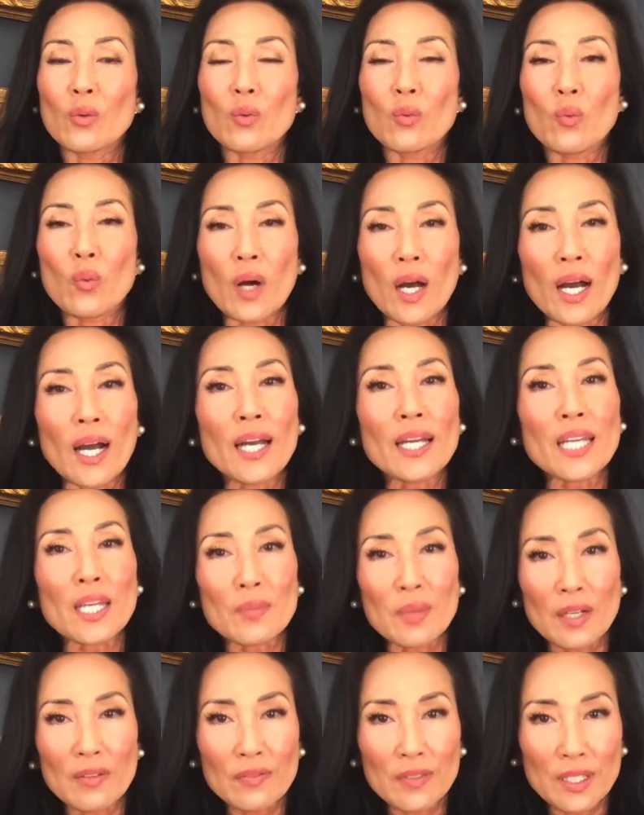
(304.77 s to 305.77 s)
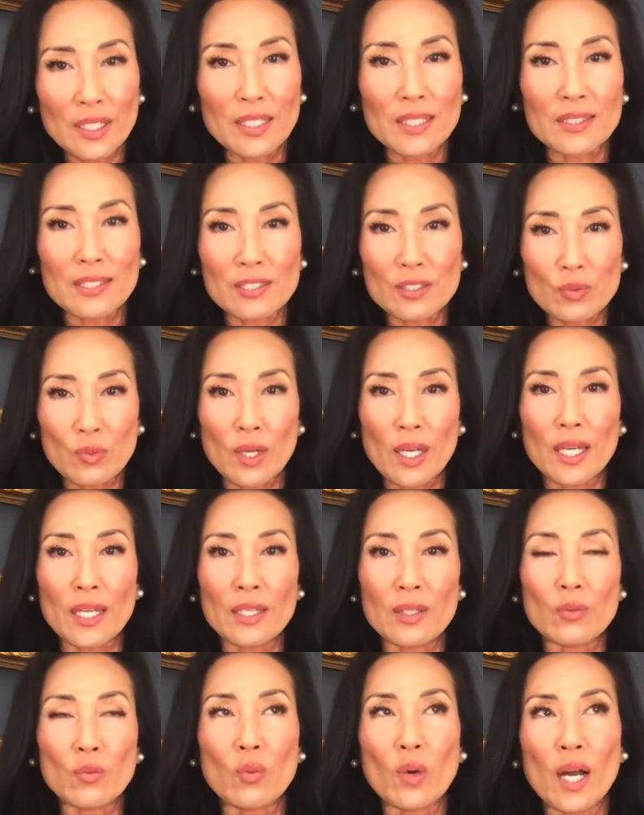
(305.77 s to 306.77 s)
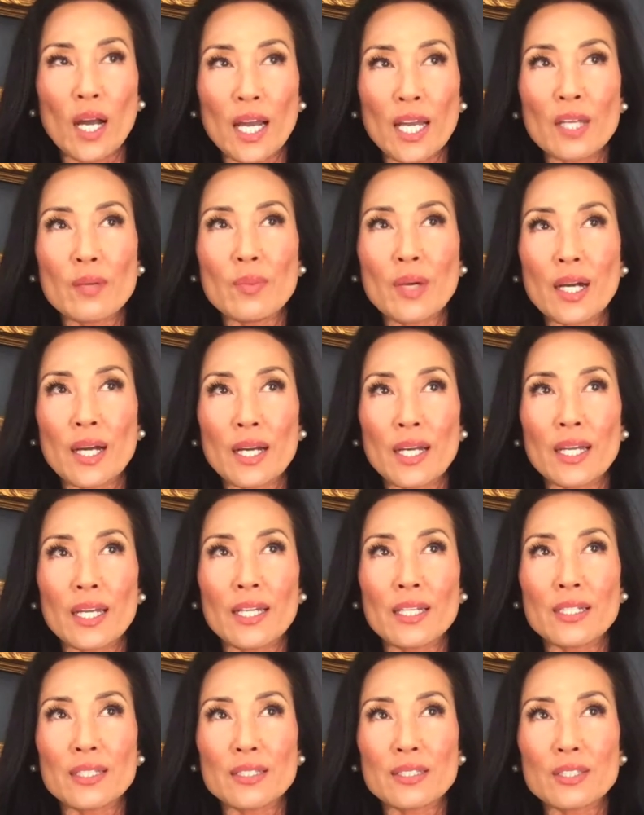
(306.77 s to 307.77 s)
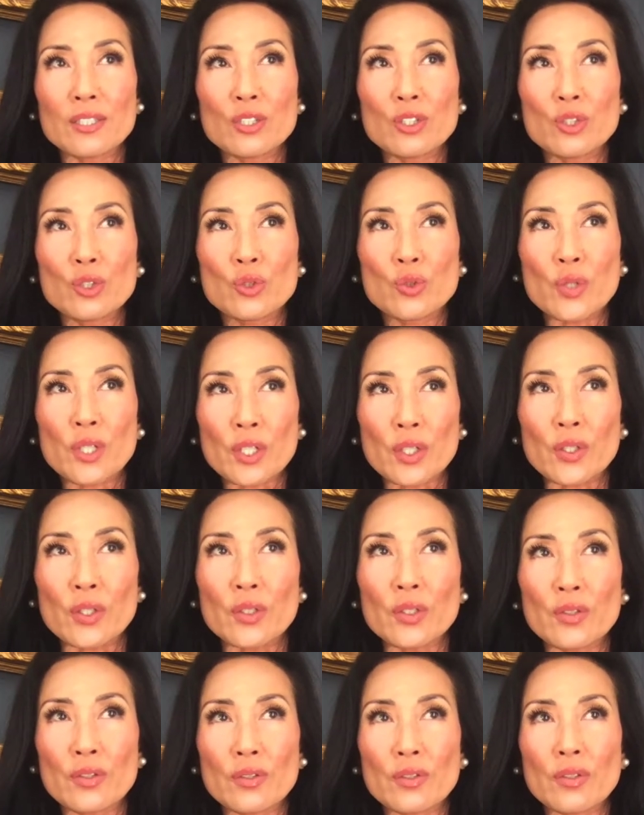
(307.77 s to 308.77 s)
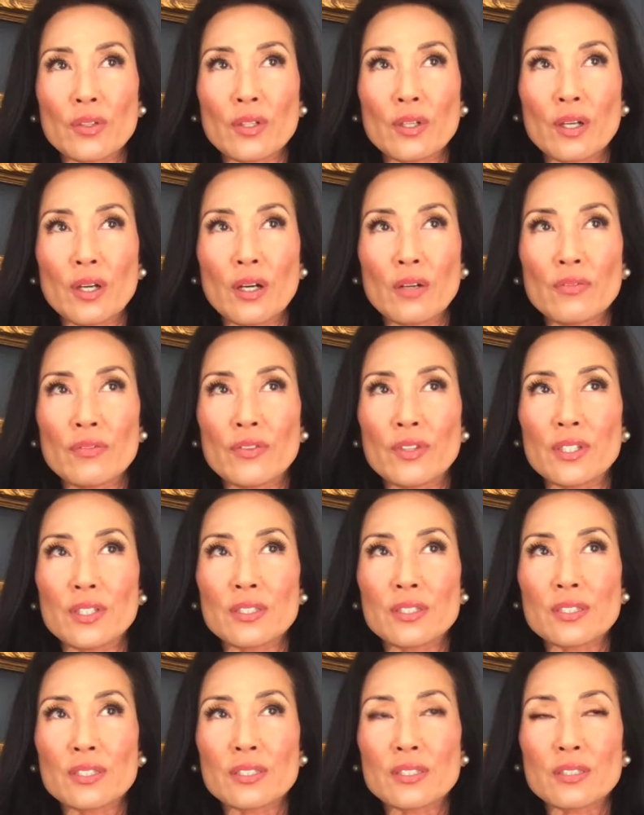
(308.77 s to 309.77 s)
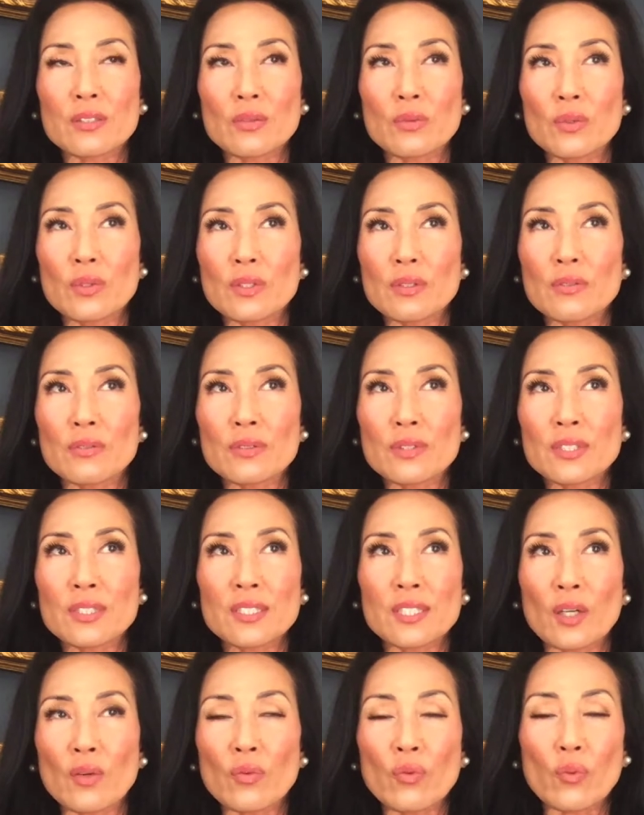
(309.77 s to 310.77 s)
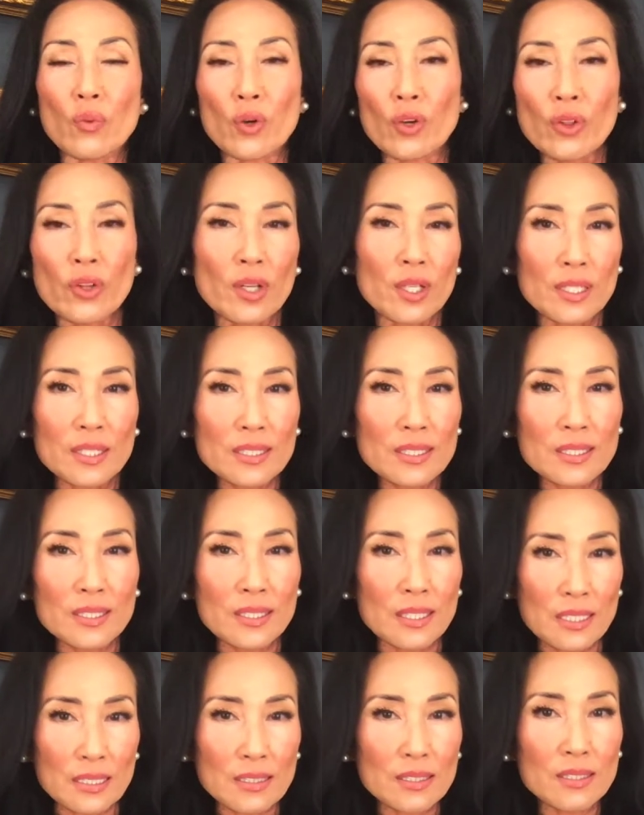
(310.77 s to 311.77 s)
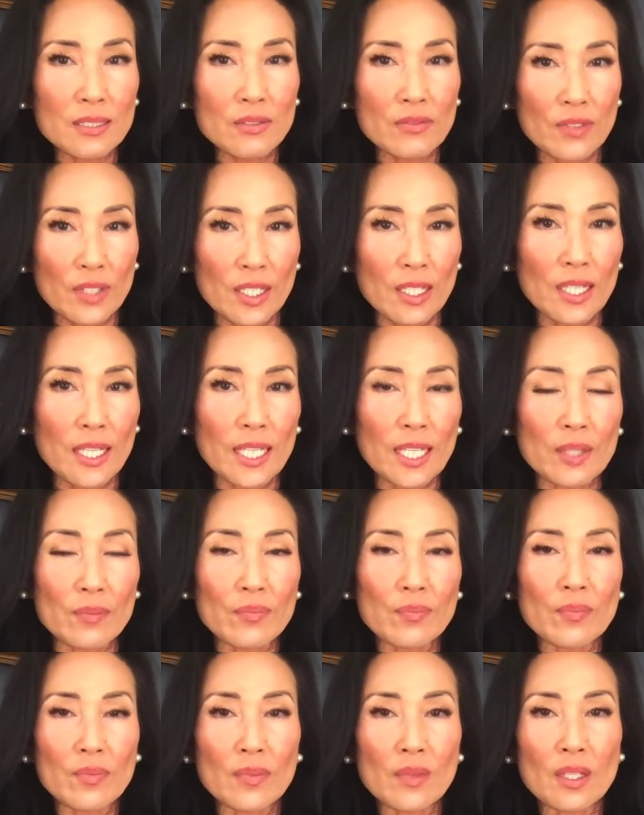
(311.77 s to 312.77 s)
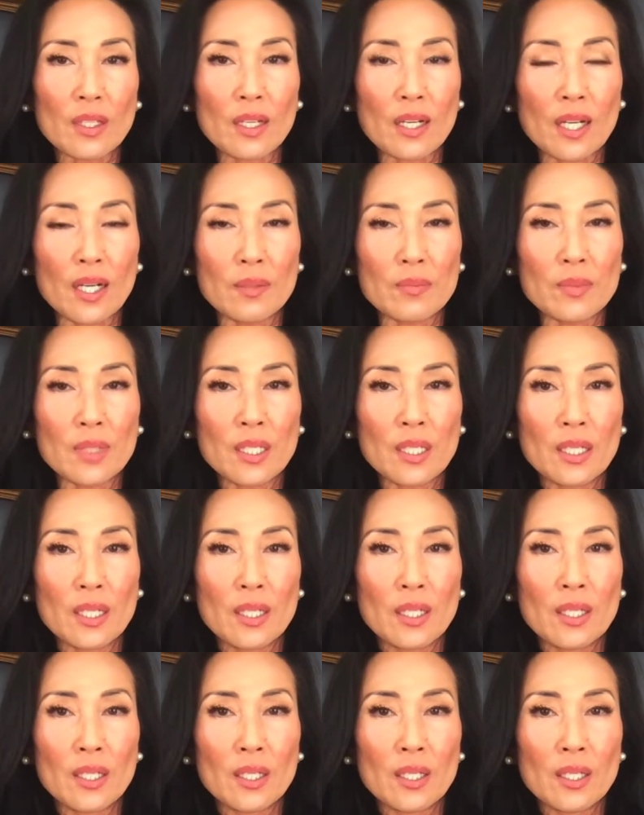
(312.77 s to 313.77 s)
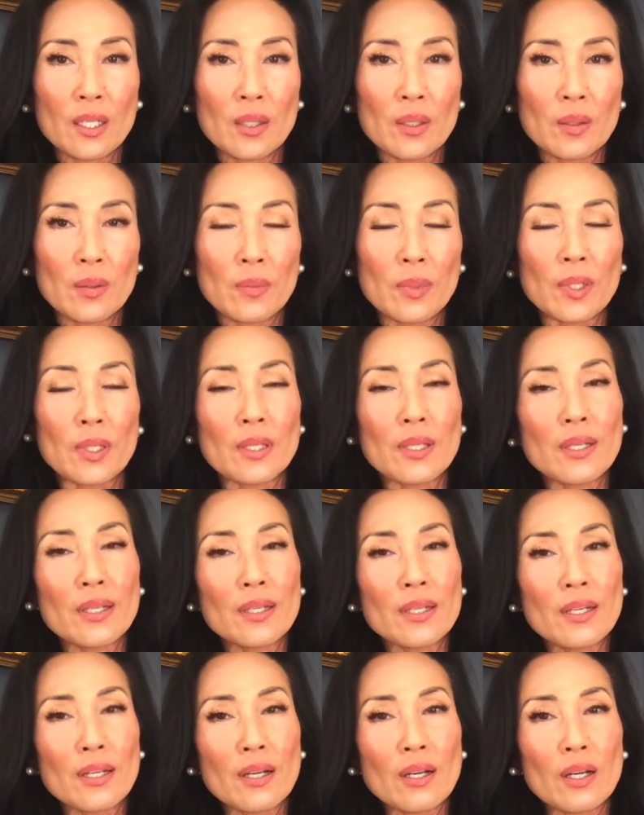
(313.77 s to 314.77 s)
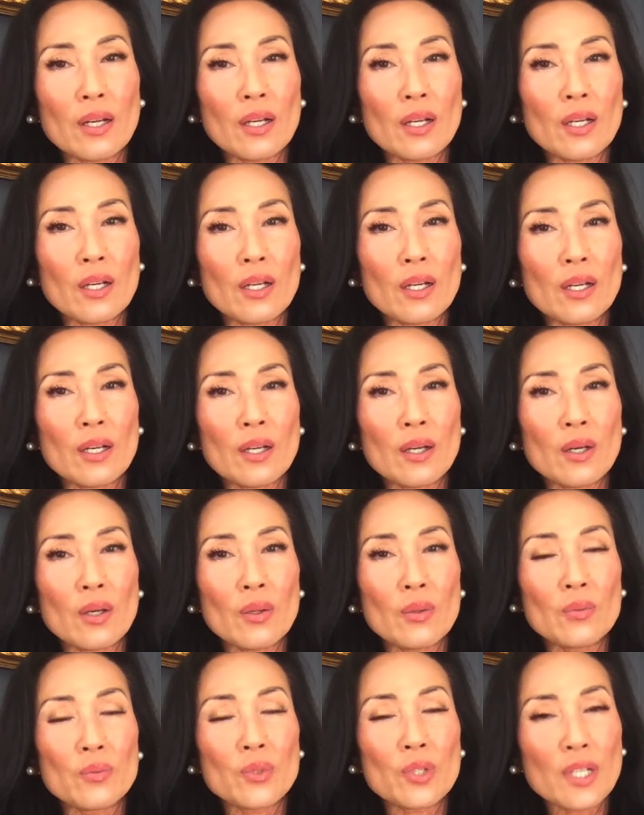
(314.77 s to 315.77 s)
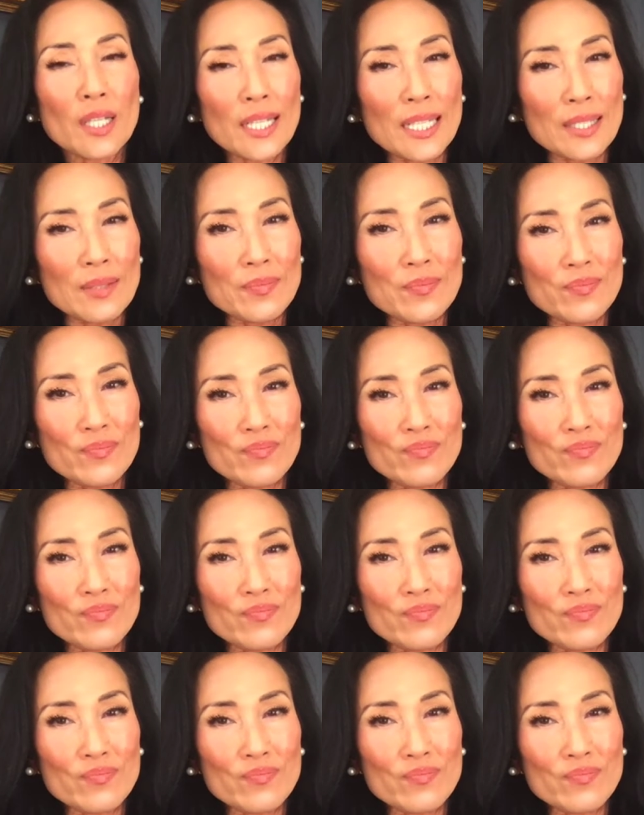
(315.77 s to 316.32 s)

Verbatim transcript: why am I feeling this way? Why am I triggered of this self worthlessness feeling? Um, but really,